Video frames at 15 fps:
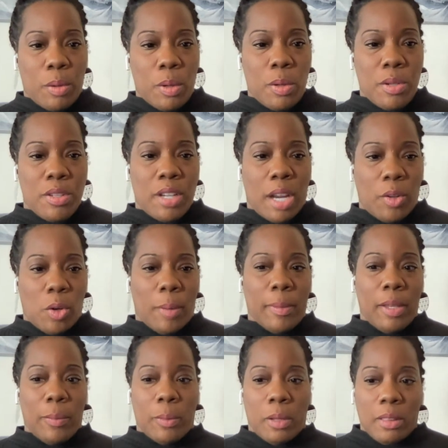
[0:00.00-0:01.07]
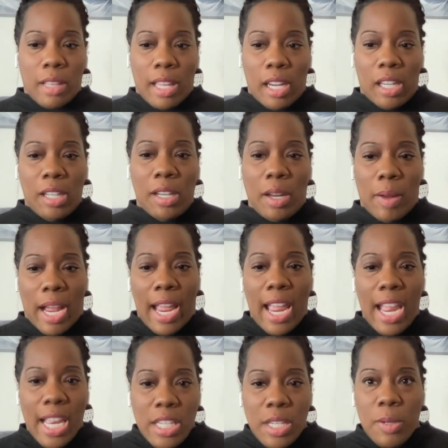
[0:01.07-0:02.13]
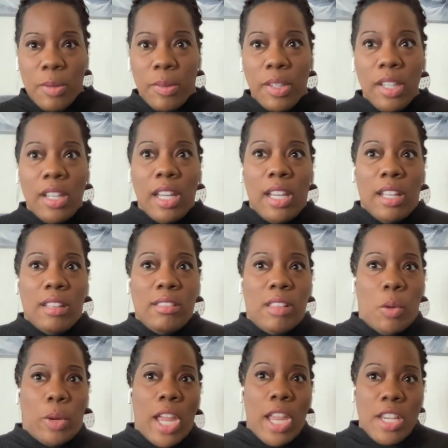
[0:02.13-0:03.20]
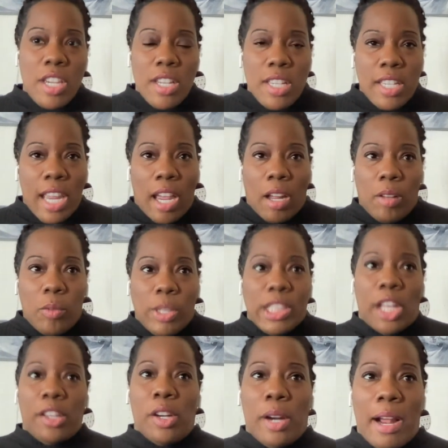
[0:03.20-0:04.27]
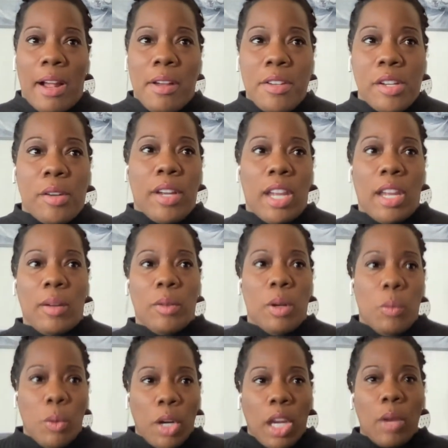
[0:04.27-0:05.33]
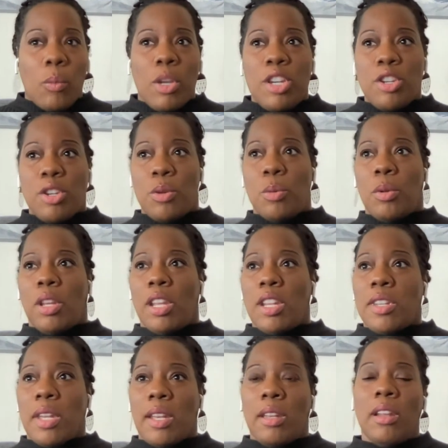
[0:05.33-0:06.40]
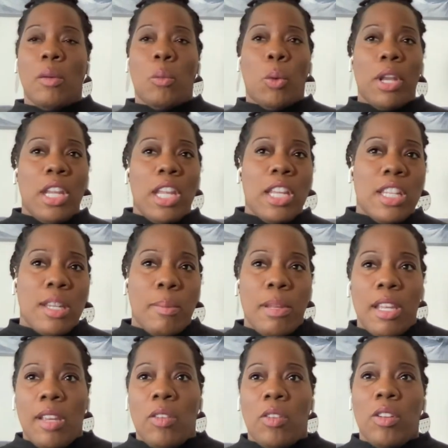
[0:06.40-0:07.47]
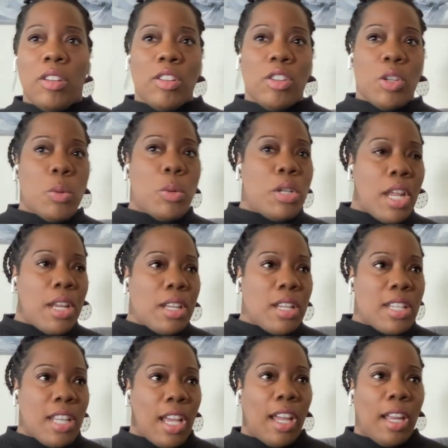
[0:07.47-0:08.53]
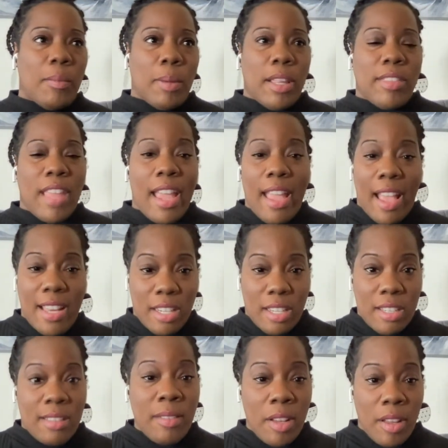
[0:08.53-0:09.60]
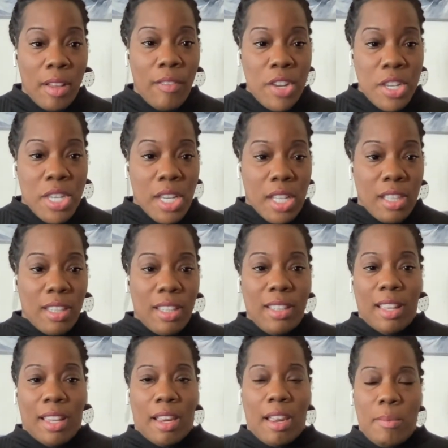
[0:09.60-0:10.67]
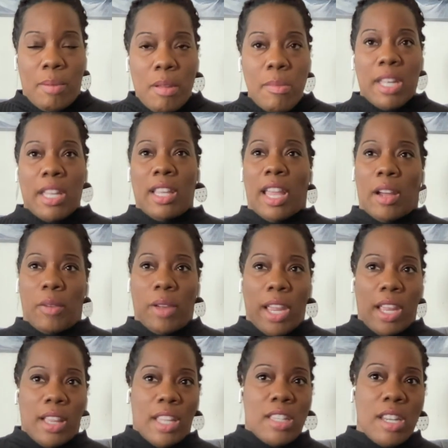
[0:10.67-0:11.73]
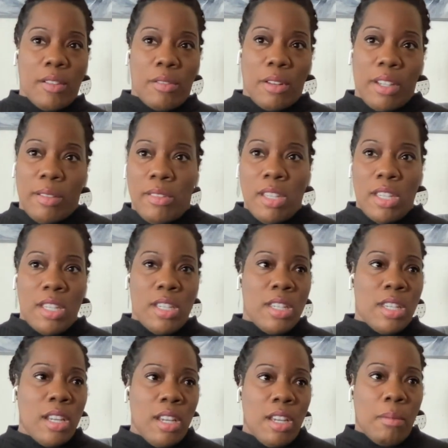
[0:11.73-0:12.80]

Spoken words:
roles than I normally would. Like, you know, I had to location scout within your house. Like, okay, well, where can we shoot this? And what needs to be do set design? But they had to physically, like, implement it. Like, okay, let's get rid of these